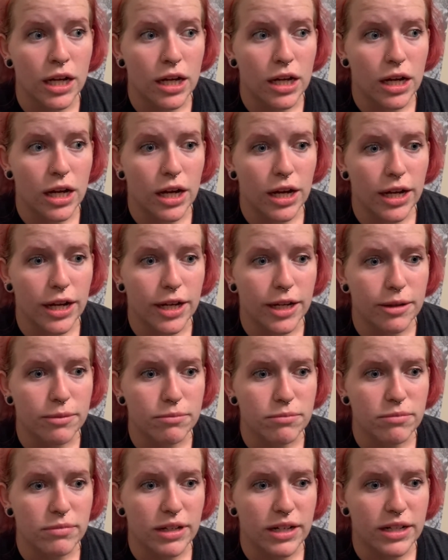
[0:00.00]

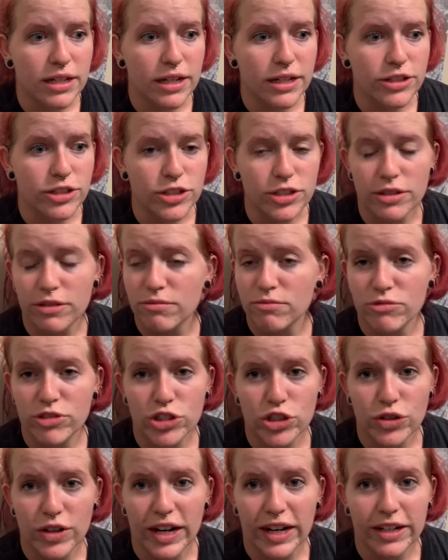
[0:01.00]
Um, and I just
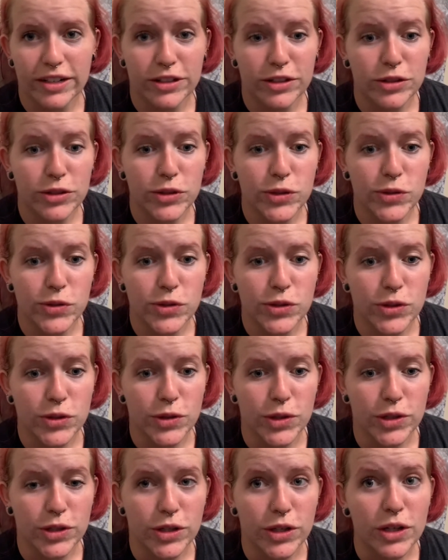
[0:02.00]
tracked those, so
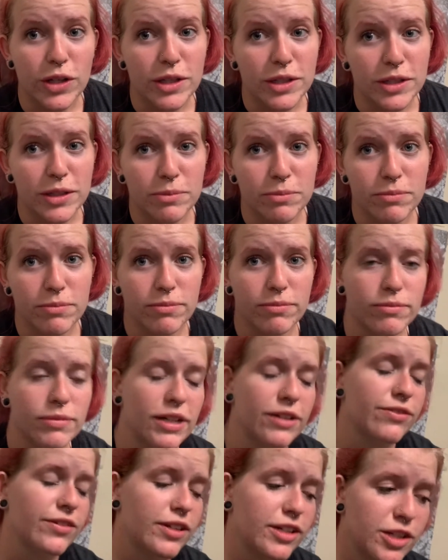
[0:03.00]
they're all in the
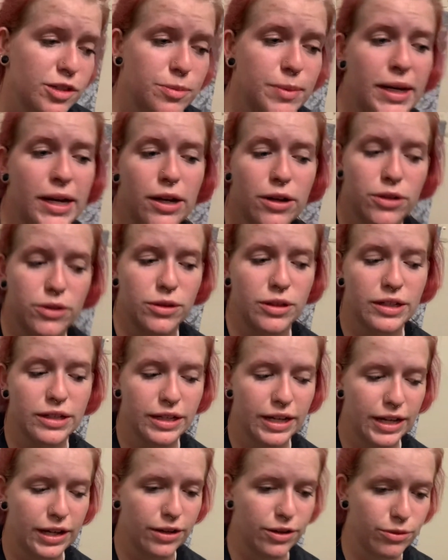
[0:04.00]
MyFitnessPal.
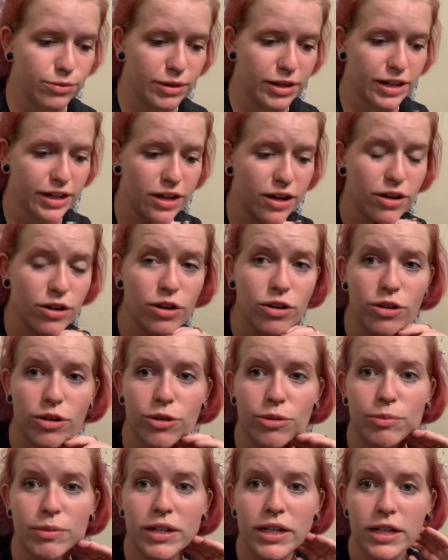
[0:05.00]
And when I got
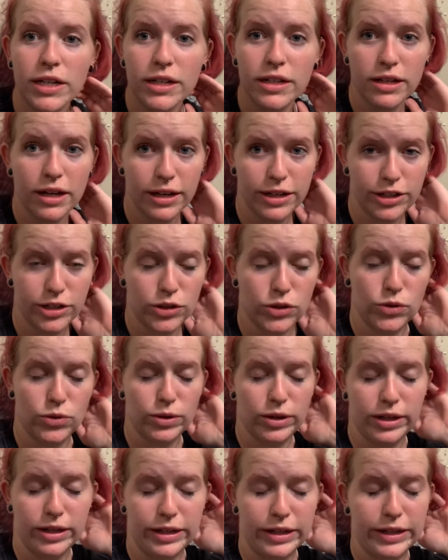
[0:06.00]
home, I knew
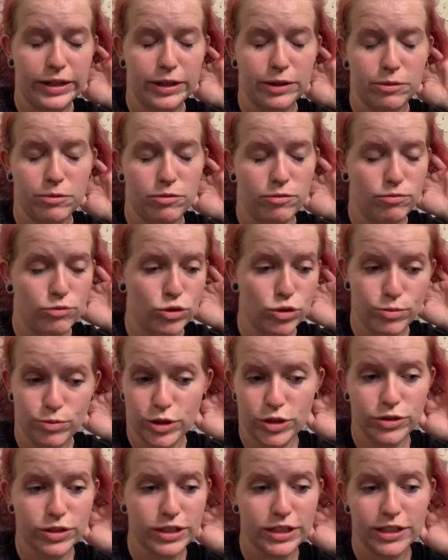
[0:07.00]
I needed more
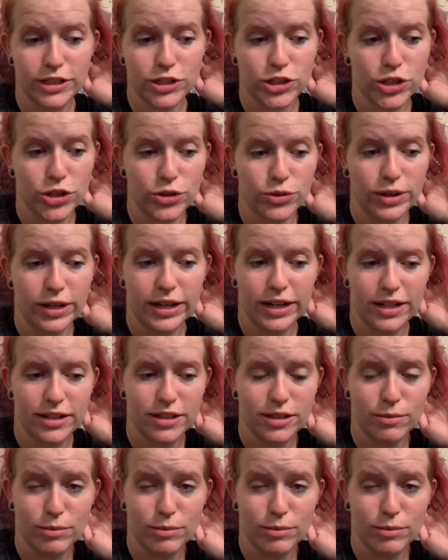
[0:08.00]
protein, so I had some